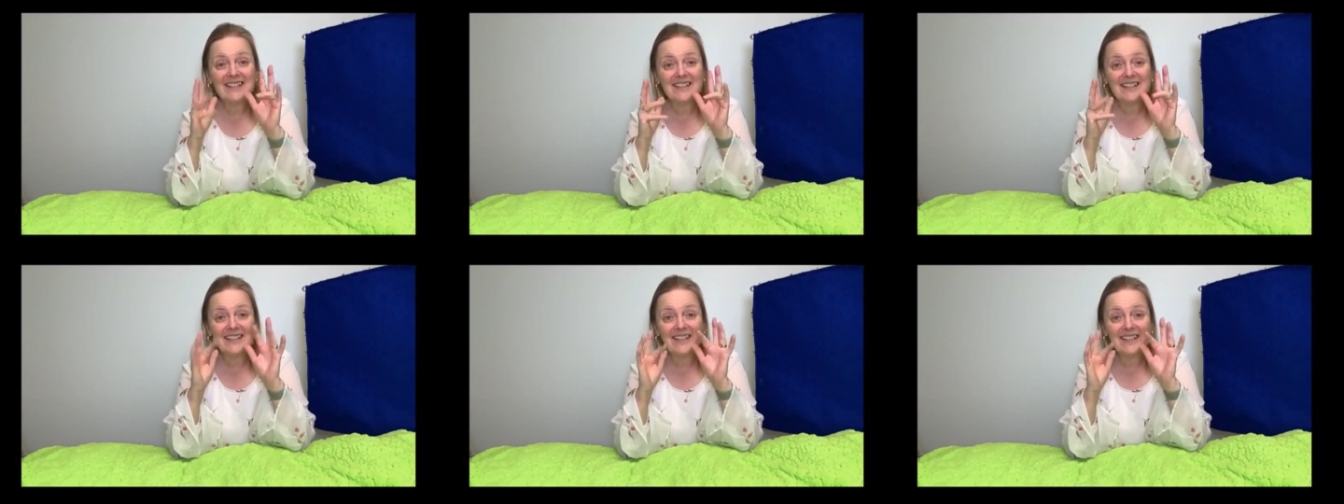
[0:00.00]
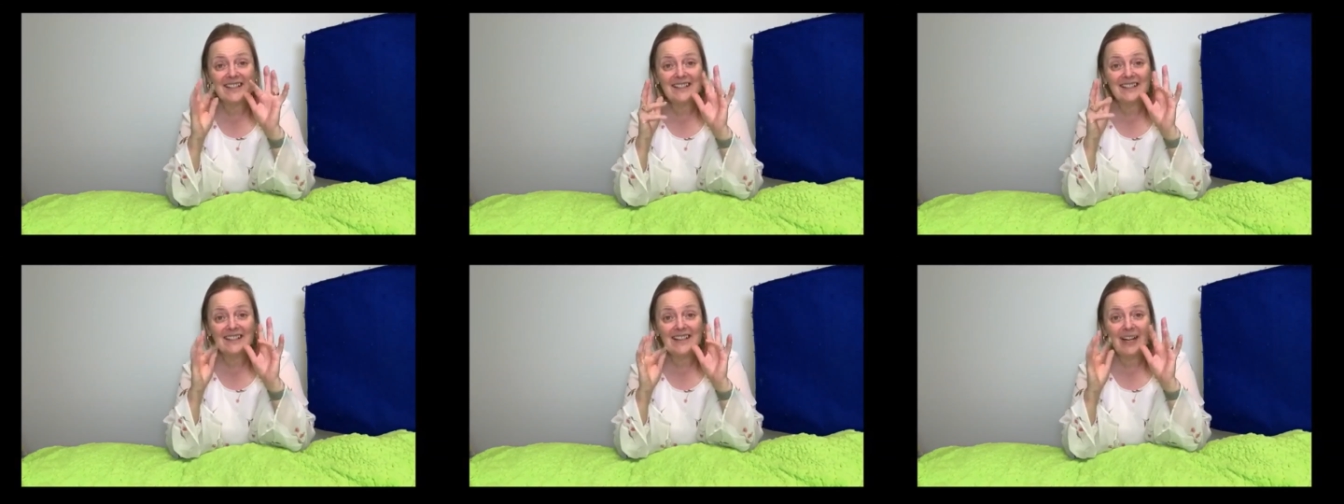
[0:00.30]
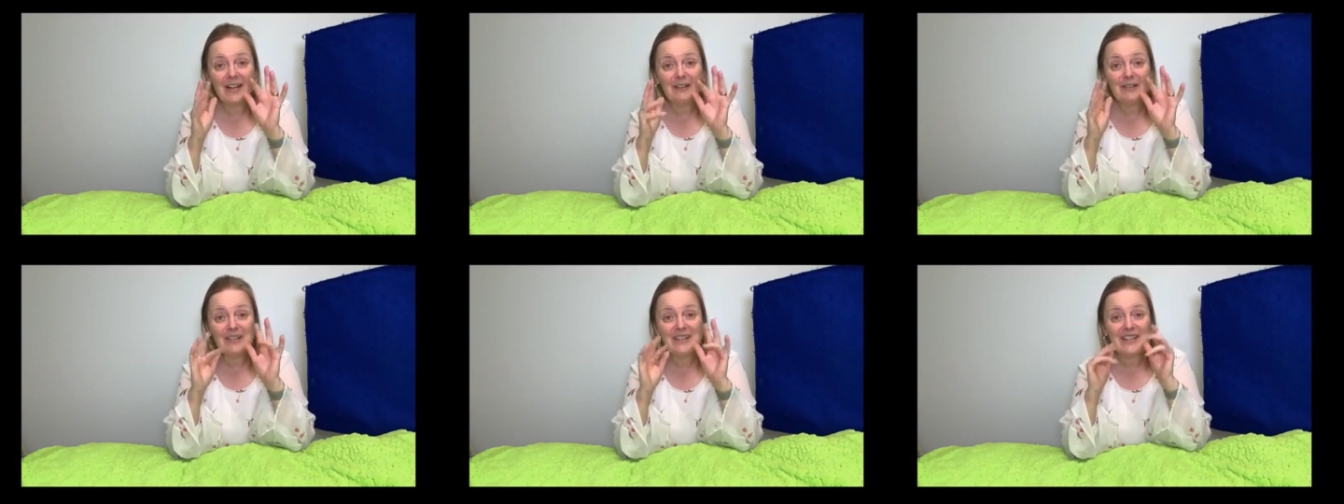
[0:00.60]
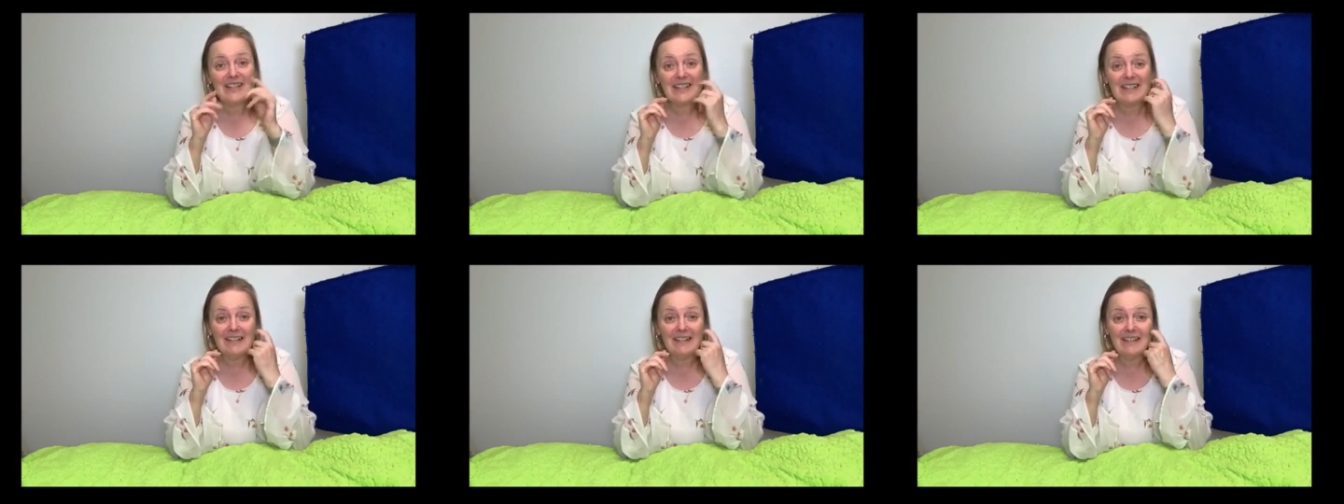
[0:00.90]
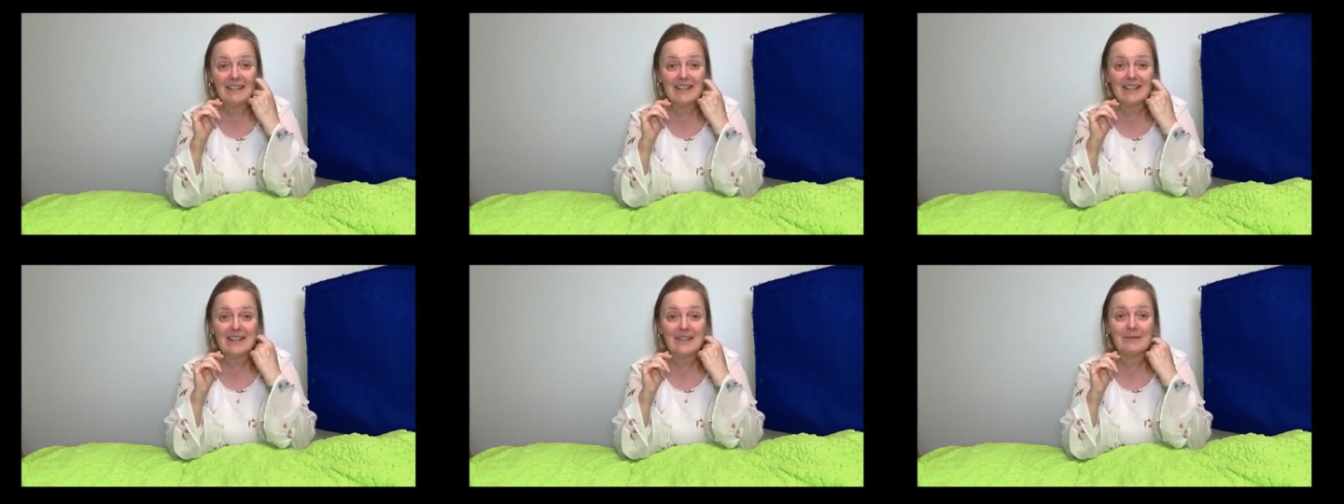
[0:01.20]
tickle our
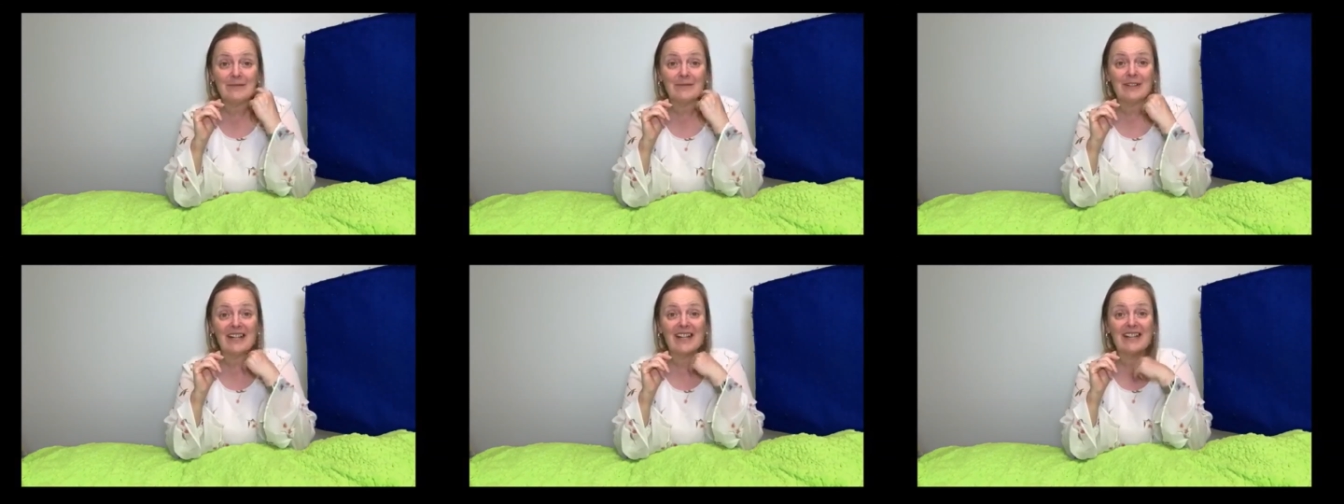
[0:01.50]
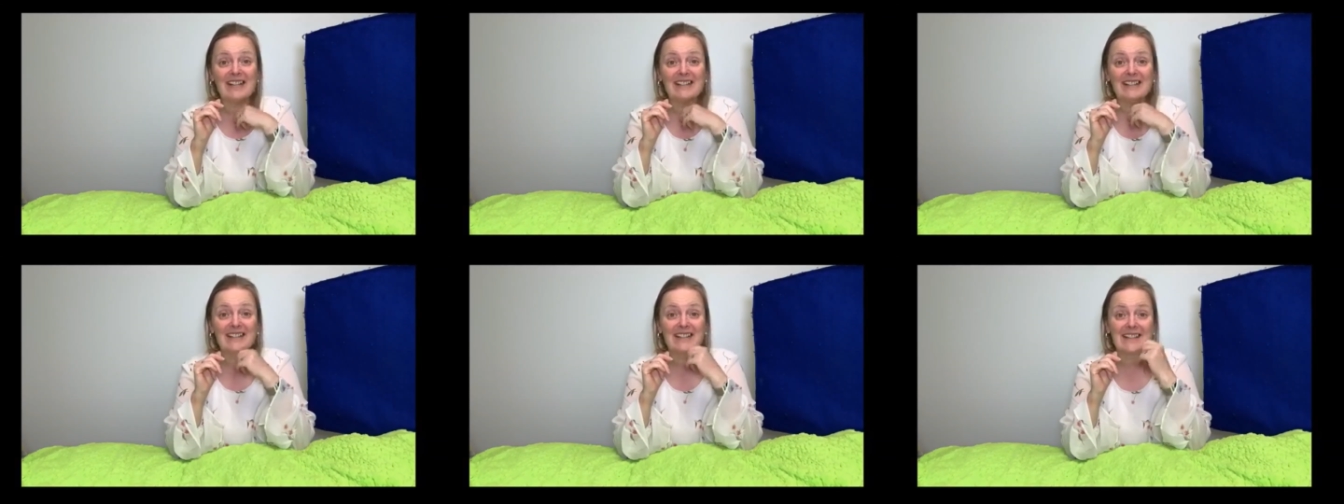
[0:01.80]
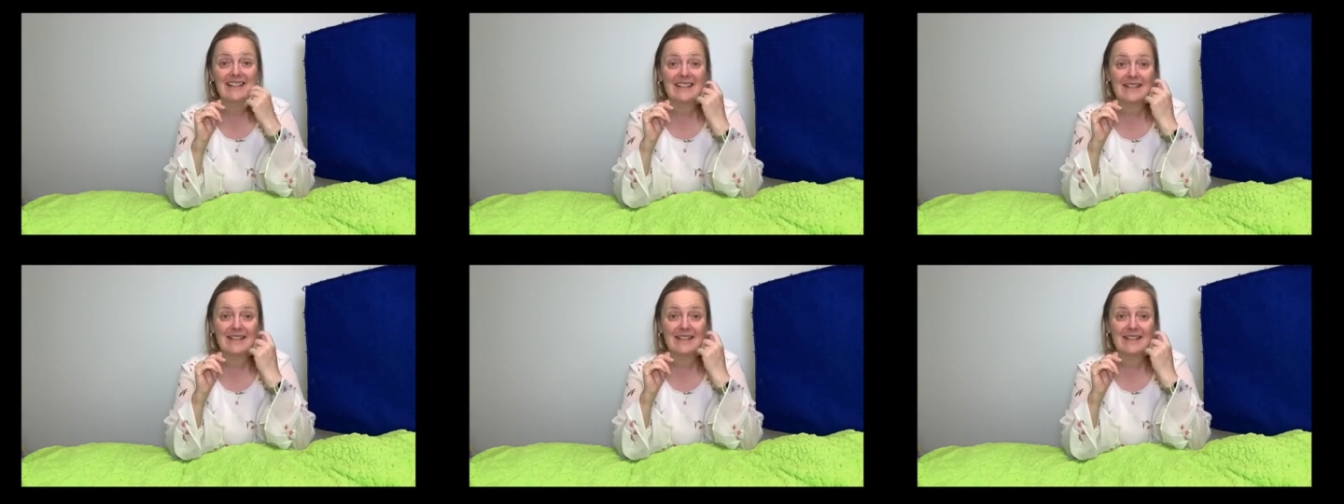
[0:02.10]
stars, friends.